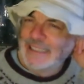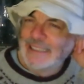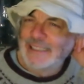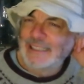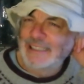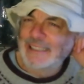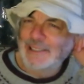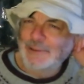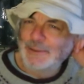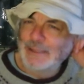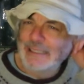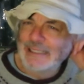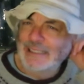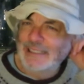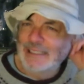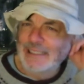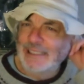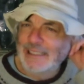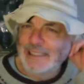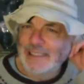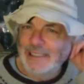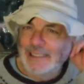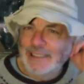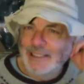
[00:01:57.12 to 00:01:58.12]

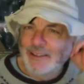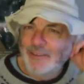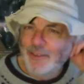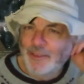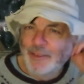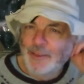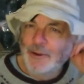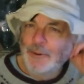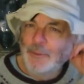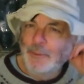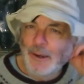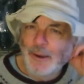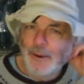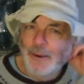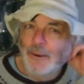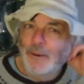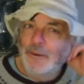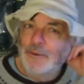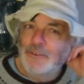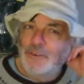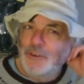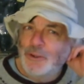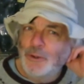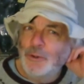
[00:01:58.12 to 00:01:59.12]
Seriously, there
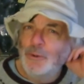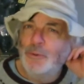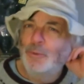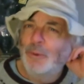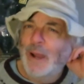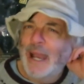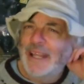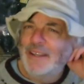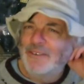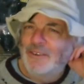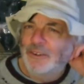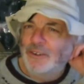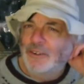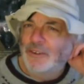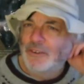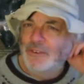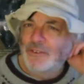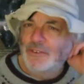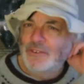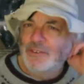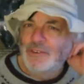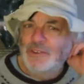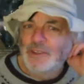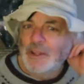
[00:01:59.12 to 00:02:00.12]
were 2
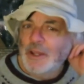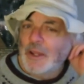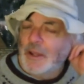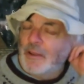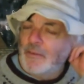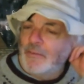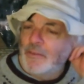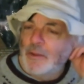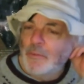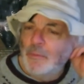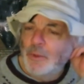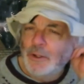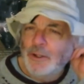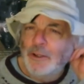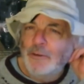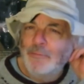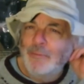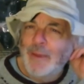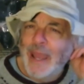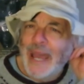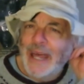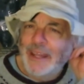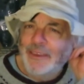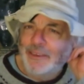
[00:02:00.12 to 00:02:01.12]
writers of the Book
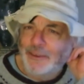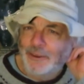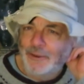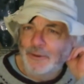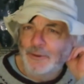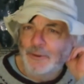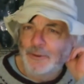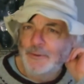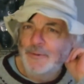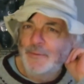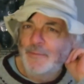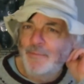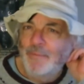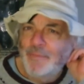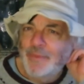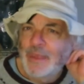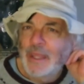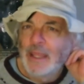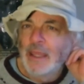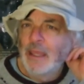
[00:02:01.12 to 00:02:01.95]
of Matthew.